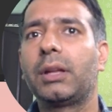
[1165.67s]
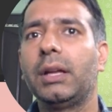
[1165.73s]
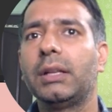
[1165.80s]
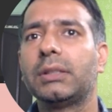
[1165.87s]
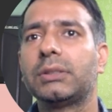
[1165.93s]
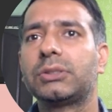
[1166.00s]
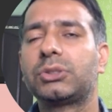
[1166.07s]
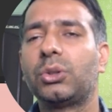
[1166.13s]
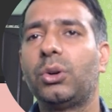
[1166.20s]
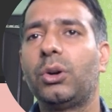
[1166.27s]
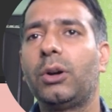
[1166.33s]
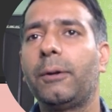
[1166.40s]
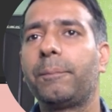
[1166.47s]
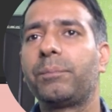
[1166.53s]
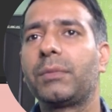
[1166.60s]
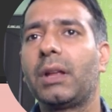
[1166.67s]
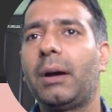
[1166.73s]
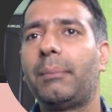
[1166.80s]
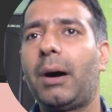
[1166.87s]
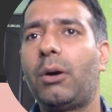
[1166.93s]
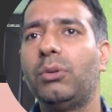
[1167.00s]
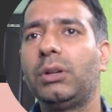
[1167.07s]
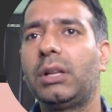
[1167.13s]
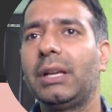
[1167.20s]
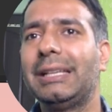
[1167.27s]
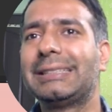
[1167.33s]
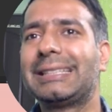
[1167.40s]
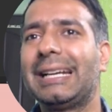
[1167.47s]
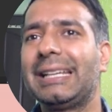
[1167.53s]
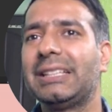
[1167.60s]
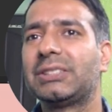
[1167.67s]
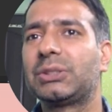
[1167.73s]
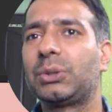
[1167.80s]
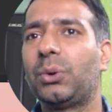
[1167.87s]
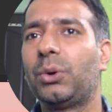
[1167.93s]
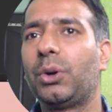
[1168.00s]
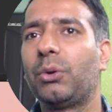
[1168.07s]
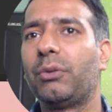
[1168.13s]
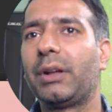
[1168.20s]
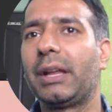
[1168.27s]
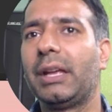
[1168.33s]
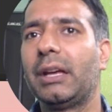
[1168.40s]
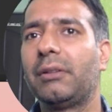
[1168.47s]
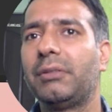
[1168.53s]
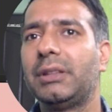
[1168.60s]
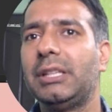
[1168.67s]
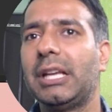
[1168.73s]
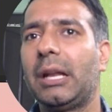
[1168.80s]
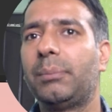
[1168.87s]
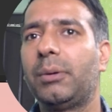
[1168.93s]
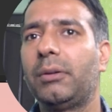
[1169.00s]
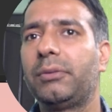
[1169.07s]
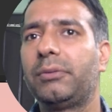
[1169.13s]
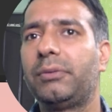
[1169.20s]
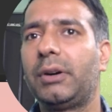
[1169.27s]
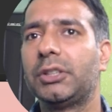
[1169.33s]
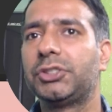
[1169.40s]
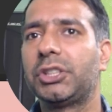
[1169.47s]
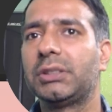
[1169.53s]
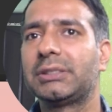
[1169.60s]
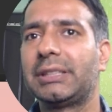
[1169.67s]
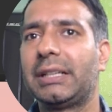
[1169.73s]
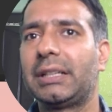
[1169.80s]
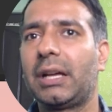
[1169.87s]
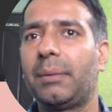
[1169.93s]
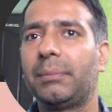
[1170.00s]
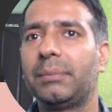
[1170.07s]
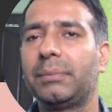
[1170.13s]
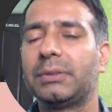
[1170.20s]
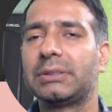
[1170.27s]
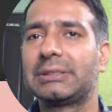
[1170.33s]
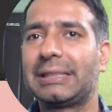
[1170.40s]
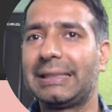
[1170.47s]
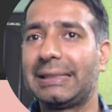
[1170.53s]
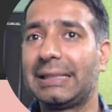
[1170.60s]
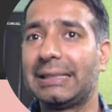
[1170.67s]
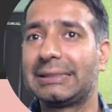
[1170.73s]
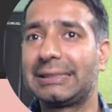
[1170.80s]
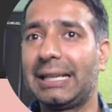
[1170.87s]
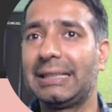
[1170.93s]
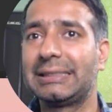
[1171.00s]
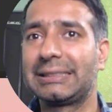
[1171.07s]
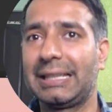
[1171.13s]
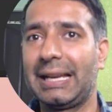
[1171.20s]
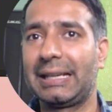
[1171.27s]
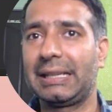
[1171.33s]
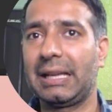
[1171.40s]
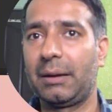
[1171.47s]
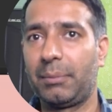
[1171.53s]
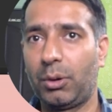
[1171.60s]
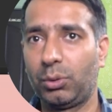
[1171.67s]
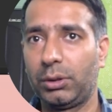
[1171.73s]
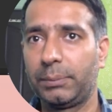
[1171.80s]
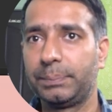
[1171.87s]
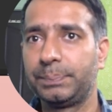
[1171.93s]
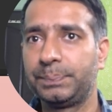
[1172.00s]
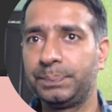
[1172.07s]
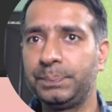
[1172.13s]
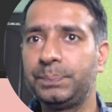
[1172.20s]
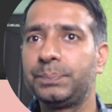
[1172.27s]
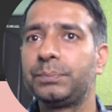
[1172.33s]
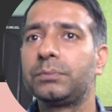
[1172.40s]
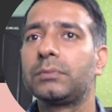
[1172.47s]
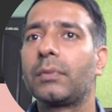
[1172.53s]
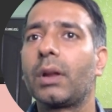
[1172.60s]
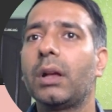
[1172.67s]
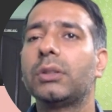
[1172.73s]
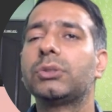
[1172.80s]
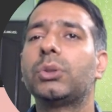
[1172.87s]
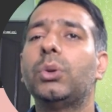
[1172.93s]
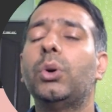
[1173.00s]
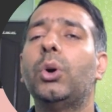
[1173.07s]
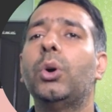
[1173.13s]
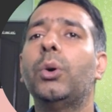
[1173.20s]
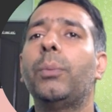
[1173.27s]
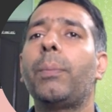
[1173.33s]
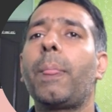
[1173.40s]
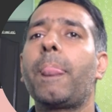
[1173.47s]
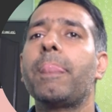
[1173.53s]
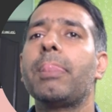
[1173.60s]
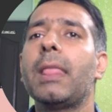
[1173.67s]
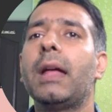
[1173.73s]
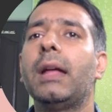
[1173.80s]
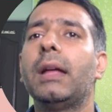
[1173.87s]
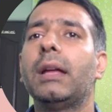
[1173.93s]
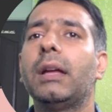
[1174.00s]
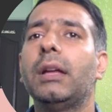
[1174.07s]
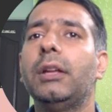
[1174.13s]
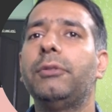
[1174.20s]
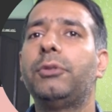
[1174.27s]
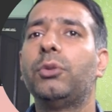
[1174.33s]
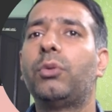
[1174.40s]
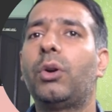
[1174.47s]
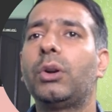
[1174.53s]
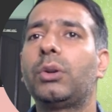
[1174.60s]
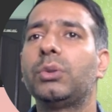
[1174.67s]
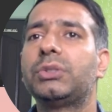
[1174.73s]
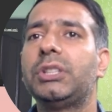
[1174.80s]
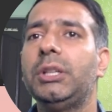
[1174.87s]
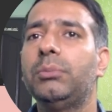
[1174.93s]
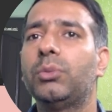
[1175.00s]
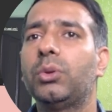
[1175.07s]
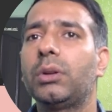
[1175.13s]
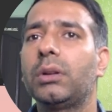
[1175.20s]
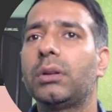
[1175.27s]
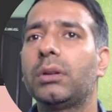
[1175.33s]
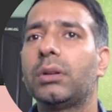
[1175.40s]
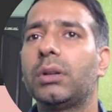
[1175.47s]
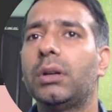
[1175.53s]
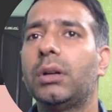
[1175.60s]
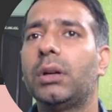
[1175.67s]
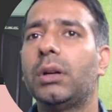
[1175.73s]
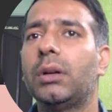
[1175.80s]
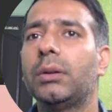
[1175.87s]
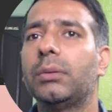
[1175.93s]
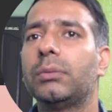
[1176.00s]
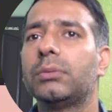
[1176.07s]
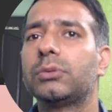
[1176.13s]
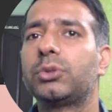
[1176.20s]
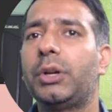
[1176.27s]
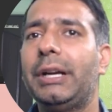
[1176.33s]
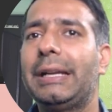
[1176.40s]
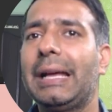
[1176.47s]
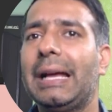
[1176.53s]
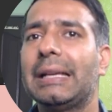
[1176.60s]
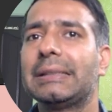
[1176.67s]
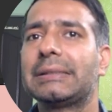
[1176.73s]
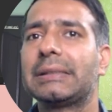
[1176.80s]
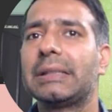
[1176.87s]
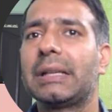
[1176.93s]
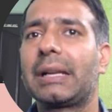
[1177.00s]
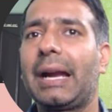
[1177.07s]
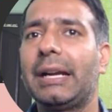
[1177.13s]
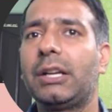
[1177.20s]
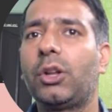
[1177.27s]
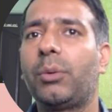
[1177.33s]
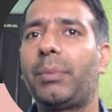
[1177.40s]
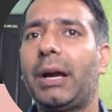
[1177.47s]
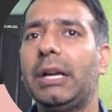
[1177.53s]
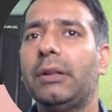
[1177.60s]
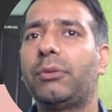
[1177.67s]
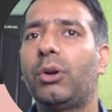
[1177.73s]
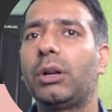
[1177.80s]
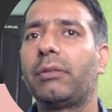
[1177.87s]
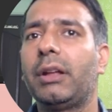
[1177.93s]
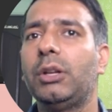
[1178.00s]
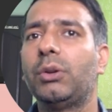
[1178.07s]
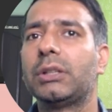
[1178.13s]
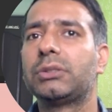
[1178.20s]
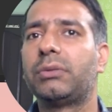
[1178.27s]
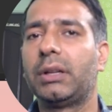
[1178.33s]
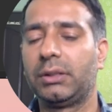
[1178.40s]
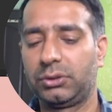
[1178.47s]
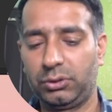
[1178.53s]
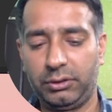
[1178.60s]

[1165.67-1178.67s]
Okay. So amount is getting stored over here with the help of function set select amount. So if you want to see more, so it has right now by default value as 1.